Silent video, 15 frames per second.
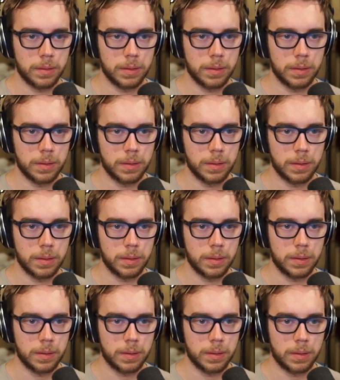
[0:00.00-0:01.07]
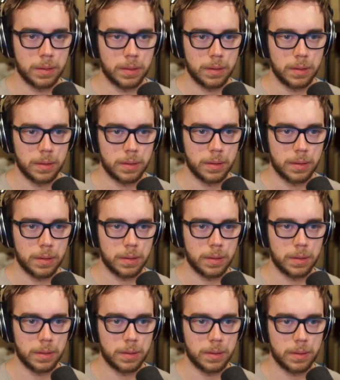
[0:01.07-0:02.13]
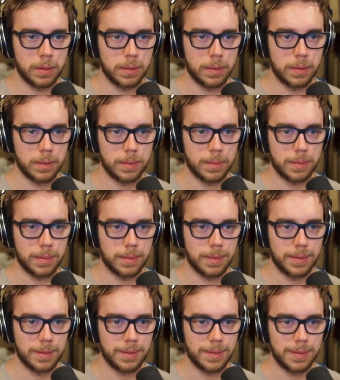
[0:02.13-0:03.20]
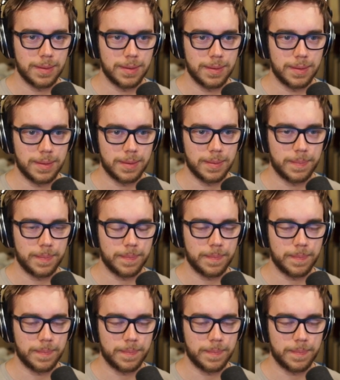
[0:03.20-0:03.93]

(silent)